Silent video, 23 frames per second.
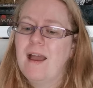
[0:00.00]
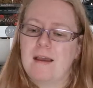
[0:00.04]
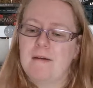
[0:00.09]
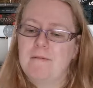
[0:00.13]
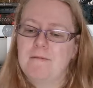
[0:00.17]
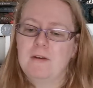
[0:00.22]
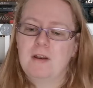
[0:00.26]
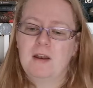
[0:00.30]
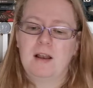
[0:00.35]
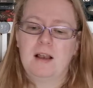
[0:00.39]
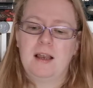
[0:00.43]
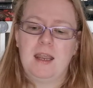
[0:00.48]

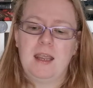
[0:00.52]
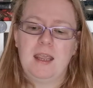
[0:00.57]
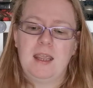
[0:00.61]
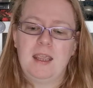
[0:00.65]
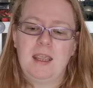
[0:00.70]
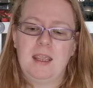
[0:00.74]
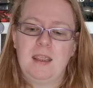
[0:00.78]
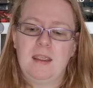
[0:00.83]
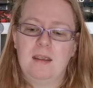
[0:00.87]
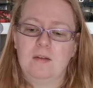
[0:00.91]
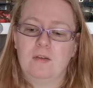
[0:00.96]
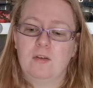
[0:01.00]

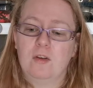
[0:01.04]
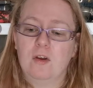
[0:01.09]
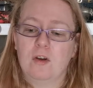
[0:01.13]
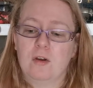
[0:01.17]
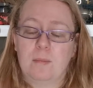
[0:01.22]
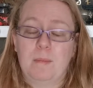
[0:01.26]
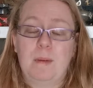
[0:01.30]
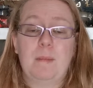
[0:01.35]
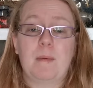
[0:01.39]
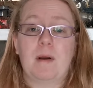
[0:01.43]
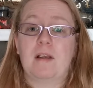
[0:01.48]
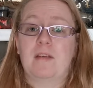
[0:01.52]
Definitely
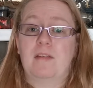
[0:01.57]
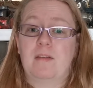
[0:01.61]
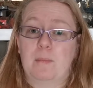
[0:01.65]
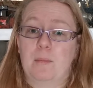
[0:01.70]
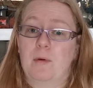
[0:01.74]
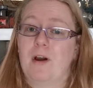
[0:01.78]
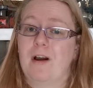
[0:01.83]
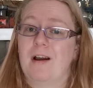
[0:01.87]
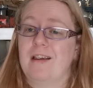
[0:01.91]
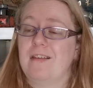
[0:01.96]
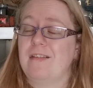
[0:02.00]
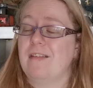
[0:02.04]
took me by
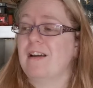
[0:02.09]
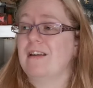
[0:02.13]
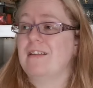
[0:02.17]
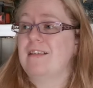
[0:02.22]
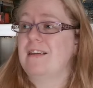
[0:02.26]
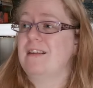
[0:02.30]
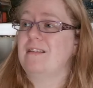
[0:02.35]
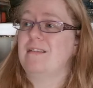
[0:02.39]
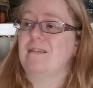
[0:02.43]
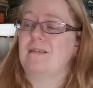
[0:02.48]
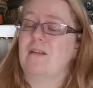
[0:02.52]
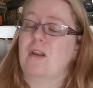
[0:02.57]
surprise. I
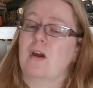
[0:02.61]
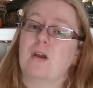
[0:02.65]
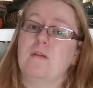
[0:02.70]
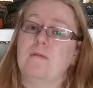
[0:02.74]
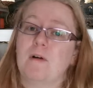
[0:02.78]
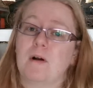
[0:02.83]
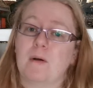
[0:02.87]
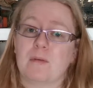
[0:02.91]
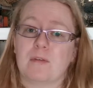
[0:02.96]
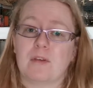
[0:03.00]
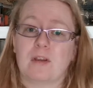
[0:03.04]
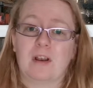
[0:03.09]
didn't know
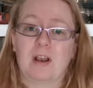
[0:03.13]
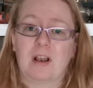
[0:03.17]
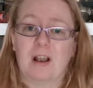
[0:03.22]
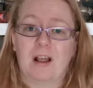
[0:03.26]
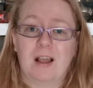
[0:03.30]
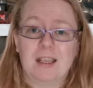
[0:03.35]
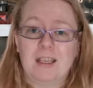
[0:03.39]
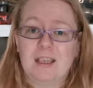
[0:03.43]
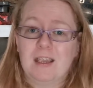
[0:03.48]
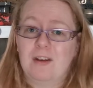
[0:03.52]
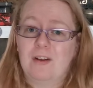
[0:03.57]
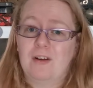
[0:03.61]
if I was going to
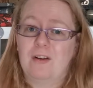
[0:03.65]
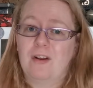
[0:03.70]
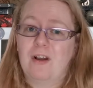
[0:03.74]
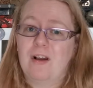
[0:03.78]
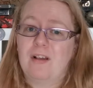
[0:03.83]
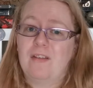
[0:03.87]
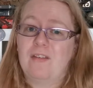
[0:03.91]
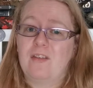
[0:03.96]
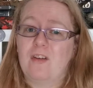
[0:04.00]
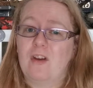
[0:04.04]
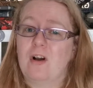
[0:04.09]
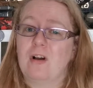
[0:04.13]
like it or
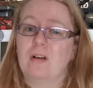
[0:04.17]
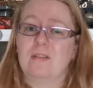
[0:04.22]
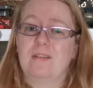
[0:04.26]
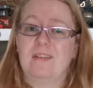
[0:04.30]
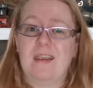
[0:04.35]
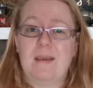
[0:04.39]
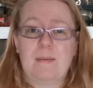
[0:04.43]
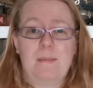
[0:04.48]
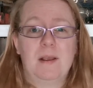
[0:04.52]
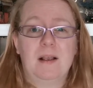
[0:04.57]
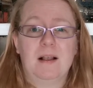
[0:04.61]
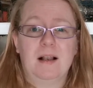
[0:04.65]
not. It's not
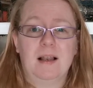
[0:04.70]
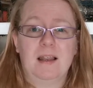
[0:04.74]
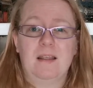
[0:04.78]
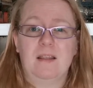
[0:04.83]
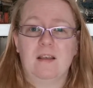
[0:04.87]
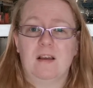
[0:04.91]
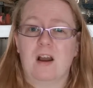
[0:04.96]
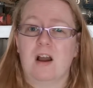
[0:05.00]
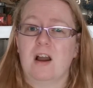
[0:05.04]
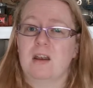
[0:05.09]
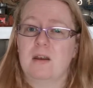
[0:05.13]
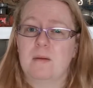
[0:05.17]
typically
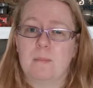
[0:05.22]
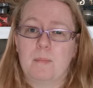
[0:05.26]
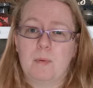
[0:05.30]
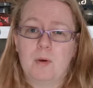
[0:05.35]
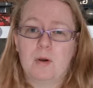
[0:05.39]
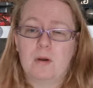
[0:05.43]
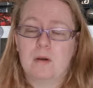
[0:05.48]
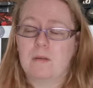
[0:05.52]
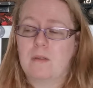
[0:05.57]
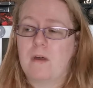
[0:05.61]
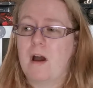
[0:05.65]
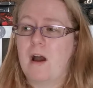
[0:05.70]
the kind of
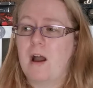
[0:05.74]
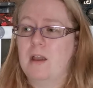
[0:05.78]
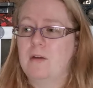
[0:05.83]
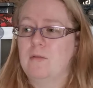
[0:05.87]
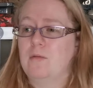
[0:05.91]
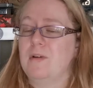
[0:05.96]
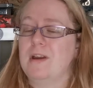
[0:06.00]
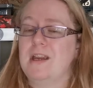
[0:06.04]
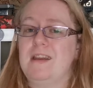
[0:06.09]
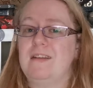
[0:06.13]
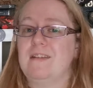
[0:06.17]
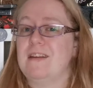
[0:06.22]
book that I
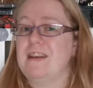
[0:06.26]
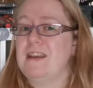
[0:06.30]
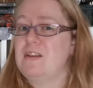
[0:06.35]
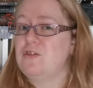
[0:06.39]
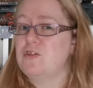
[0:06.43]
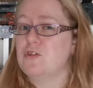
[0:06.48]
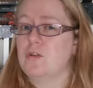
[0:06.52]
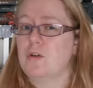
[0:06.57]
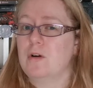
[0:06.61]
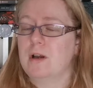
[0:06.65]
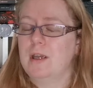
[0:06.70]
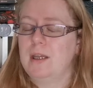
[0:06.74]
read and
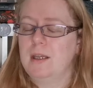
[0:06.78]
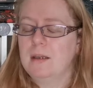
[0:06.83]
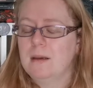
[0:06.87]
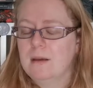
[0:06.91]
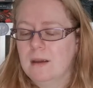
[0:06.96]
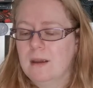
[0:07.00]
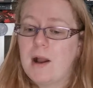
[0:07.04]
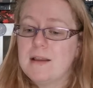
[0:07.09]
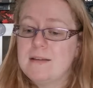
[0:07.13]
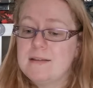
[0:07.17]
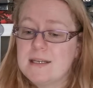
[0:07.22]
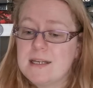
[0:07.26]
enjoy,
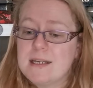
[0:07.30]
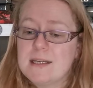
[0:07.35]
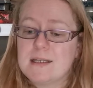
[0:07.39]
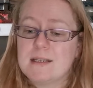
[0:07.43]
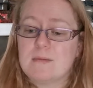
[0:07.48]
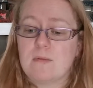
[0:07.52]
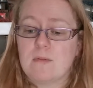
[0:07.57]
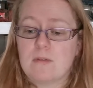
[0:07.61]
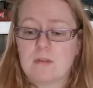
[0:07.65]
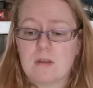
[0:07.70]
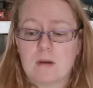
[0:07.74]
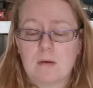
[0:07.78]
but I did
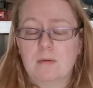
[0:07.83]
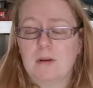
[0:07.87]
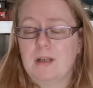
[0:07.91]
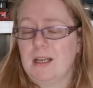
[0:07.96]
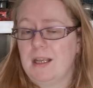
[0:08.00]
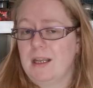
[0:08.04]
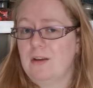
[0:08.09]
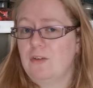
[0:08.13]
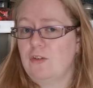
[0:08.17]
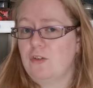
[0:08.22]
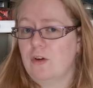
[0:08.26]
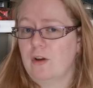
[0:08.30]

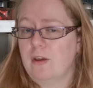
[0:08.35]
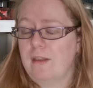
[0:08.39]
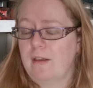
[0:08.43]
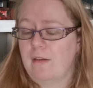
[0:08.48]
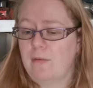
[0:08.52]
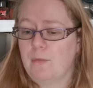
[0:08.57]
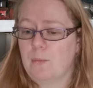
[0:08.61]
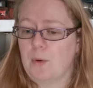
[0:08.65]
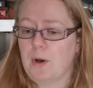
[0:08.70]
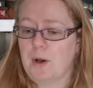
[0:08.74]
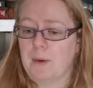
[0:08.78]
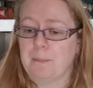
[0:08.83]
thoroughly enjoy
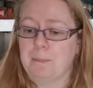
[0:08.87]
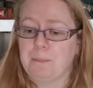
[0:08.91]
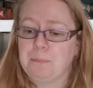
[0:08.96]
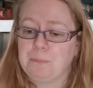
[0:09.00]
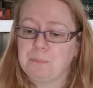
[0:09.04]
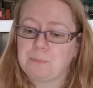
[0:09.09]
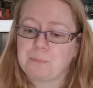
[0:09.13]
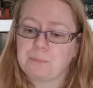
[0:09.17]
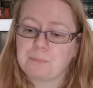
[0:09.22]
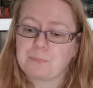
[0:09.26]
this one.